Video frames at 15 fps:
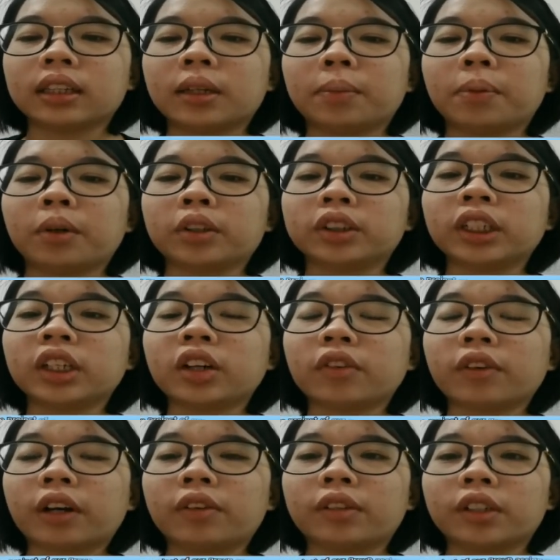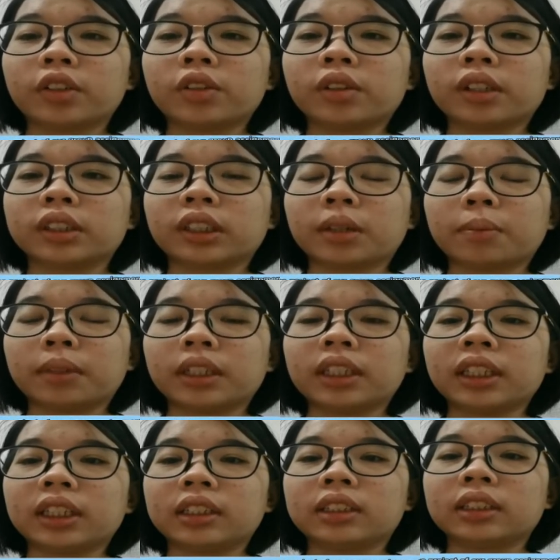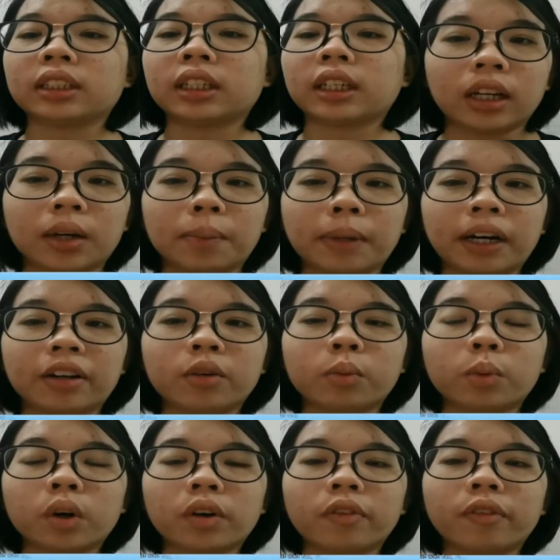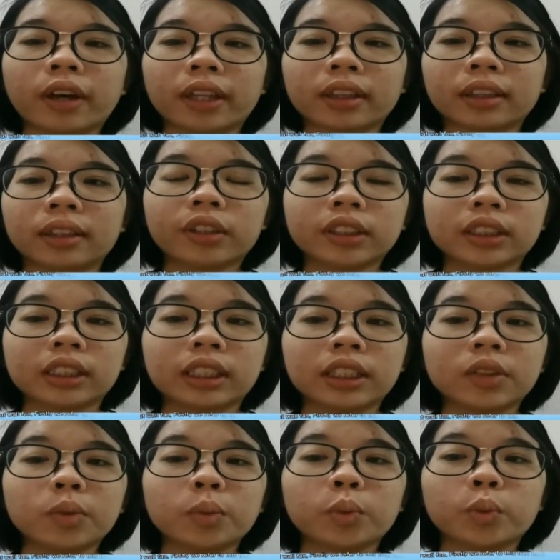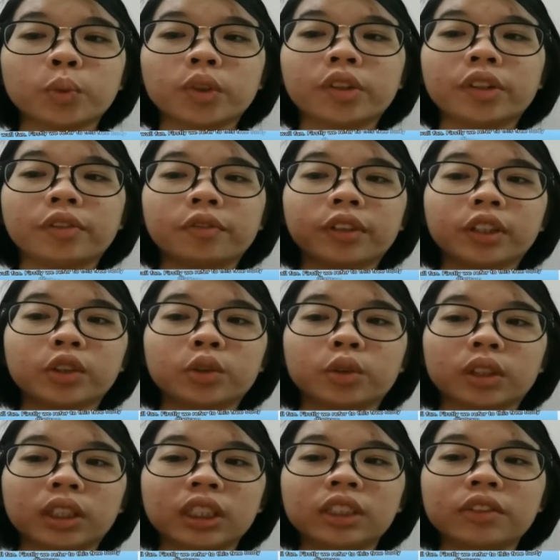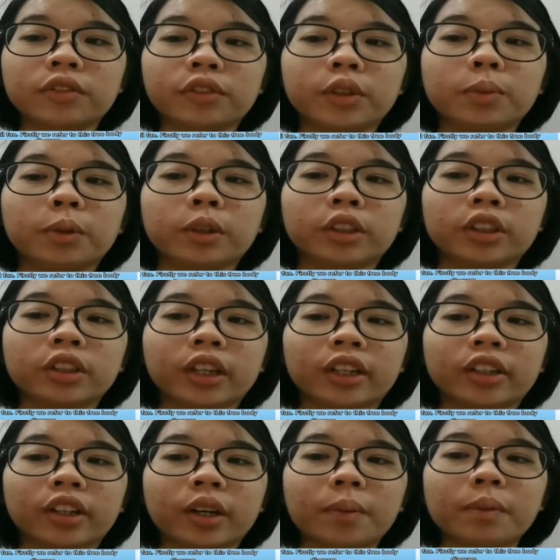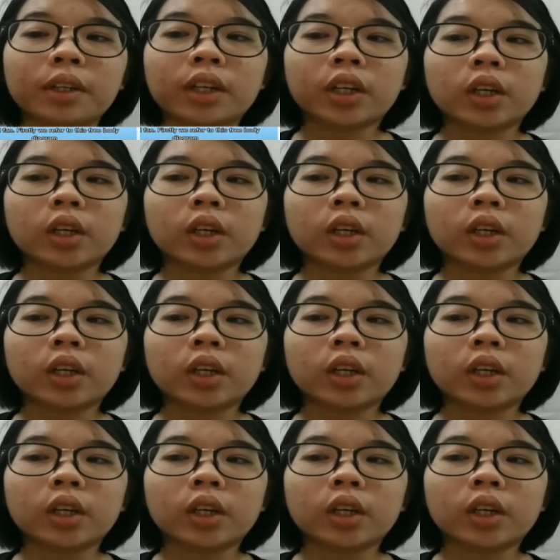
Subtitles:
The project of our group assignment is about wall fan. Firstly, we refer to this free body diagram.